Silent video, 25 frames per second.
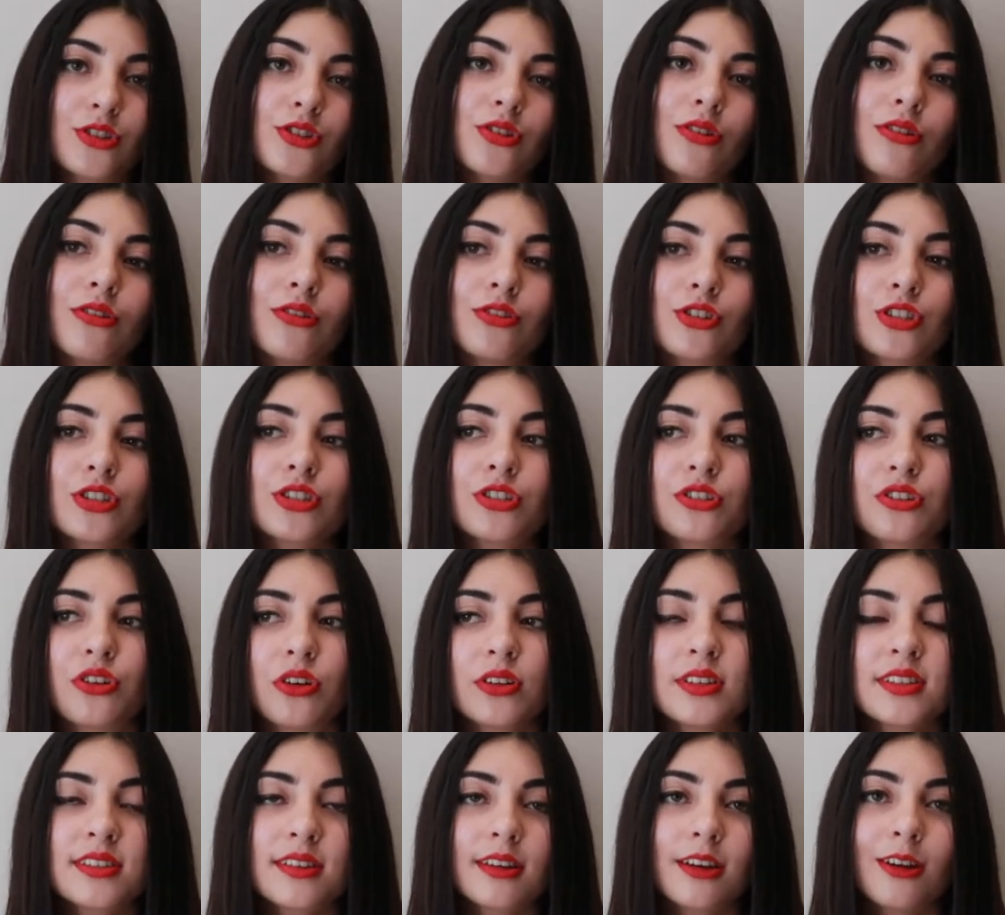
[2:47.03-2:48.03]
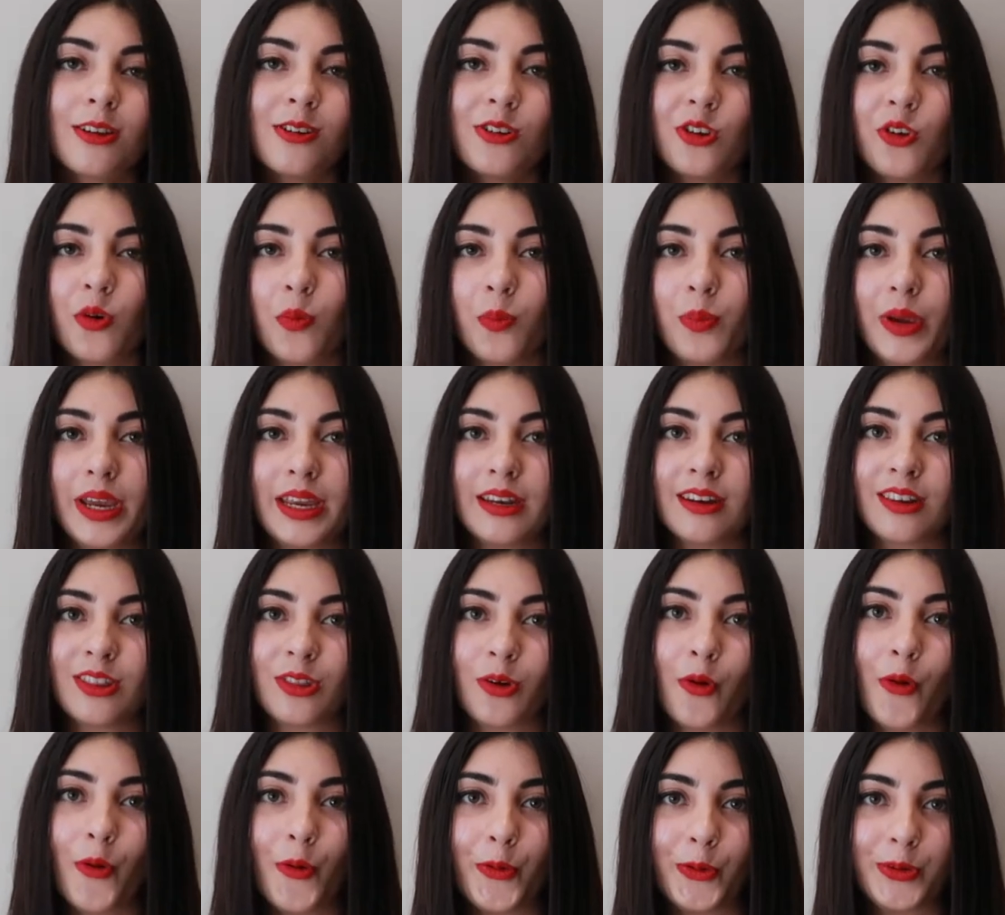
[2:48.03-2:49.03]
So just not sitting in your
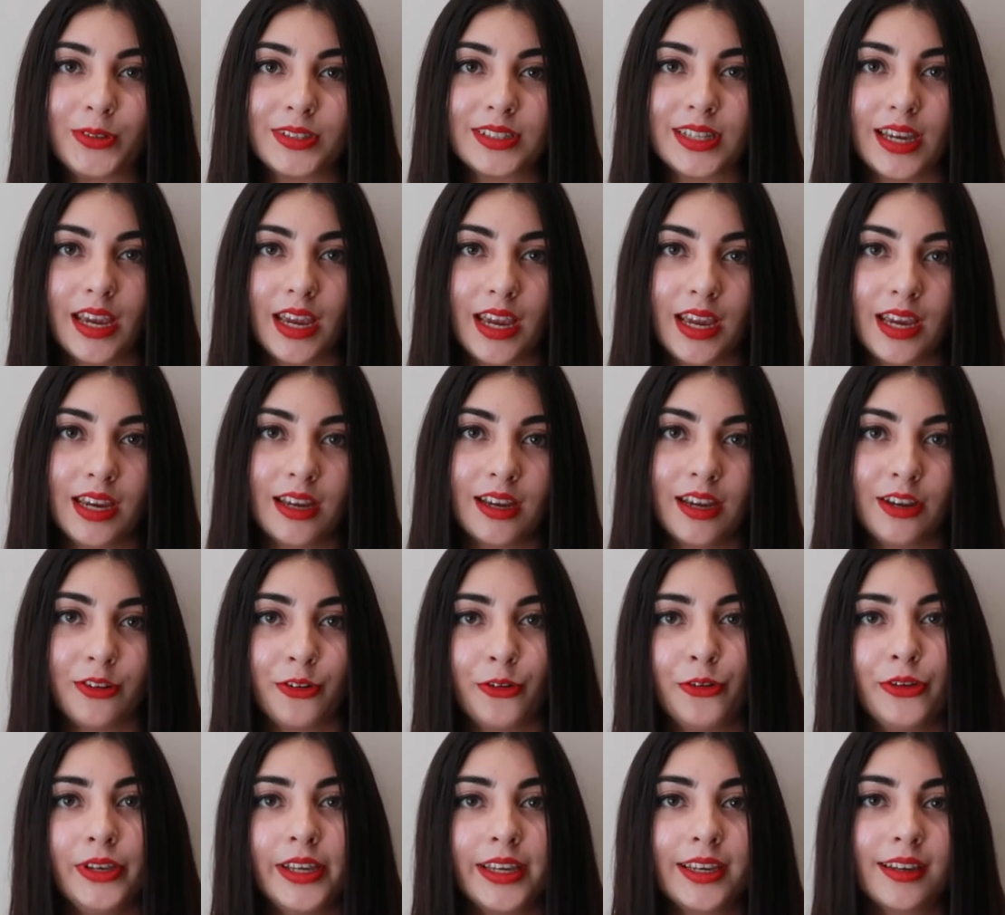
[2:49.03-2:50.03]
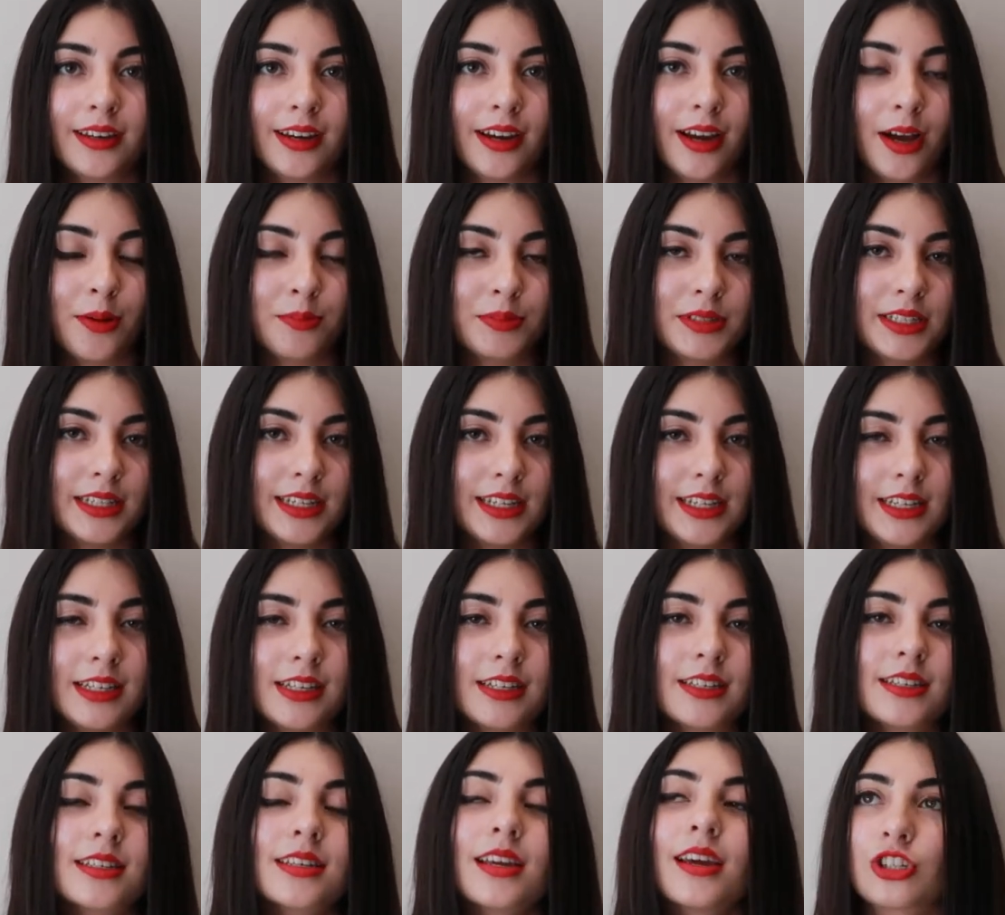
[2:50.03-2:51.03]
bed the whole day and only getting up to
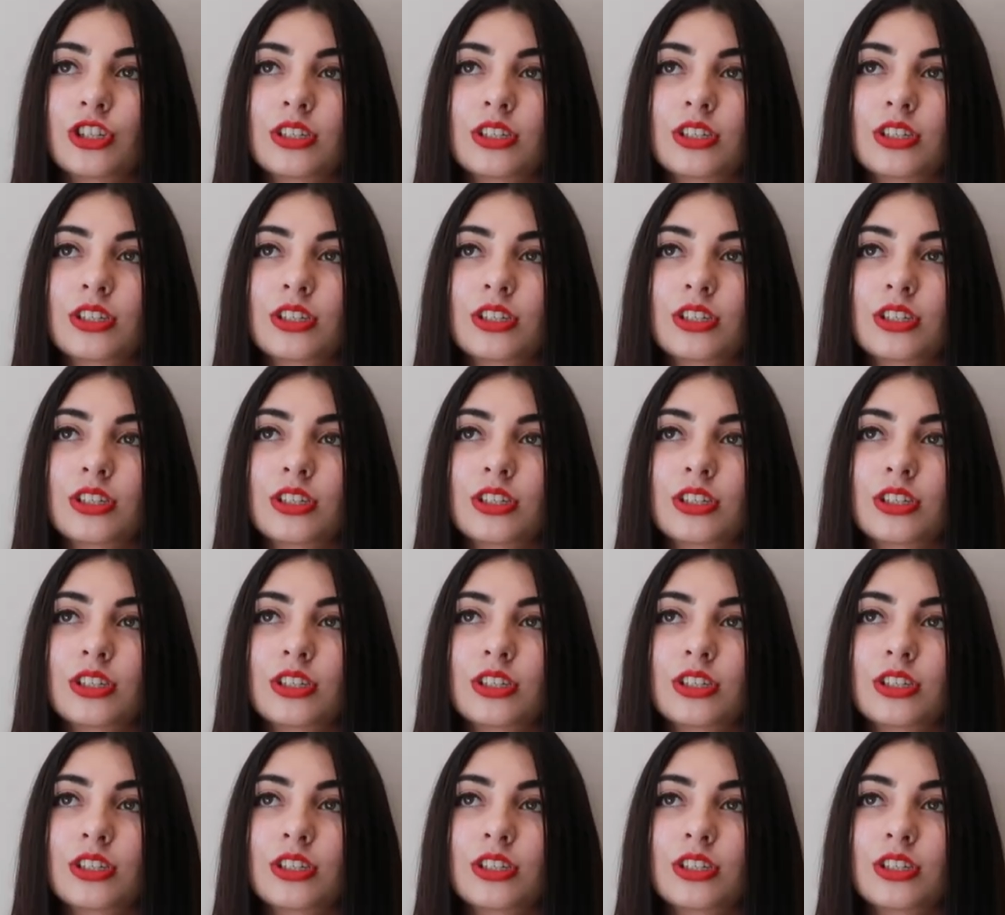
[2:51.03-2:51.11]
eat,